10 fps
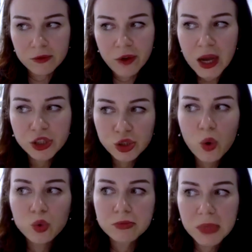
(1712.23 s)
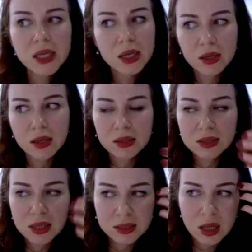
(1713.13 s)
find your own meaning in
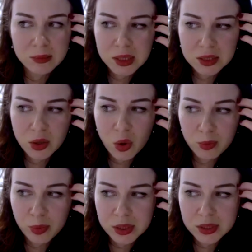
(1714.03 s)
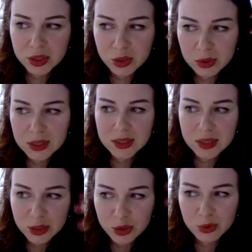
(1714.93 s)
this ghazal, because the whole point is to
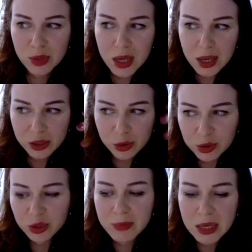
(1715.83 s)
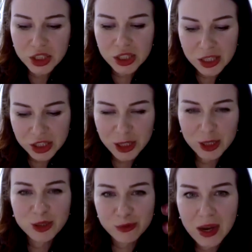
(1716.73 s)
listen, to use your imagination
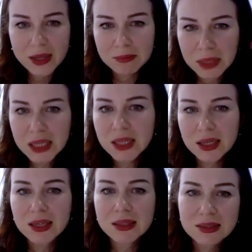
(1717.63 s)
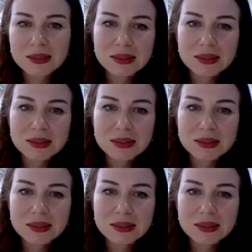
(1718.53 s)
and to find meaning in it.